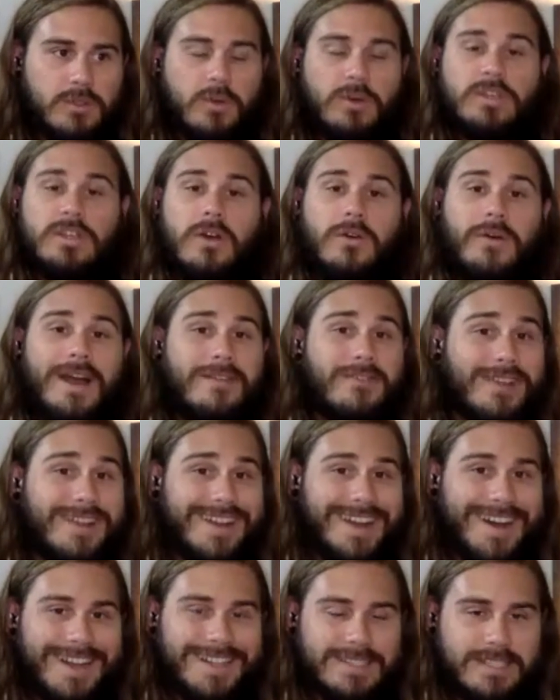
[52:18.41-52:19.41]
or don't have a
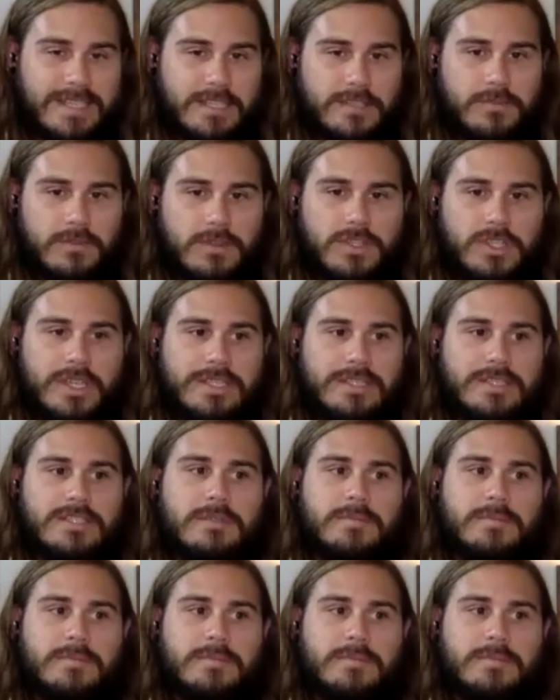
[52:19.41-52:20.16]
context for Jesus,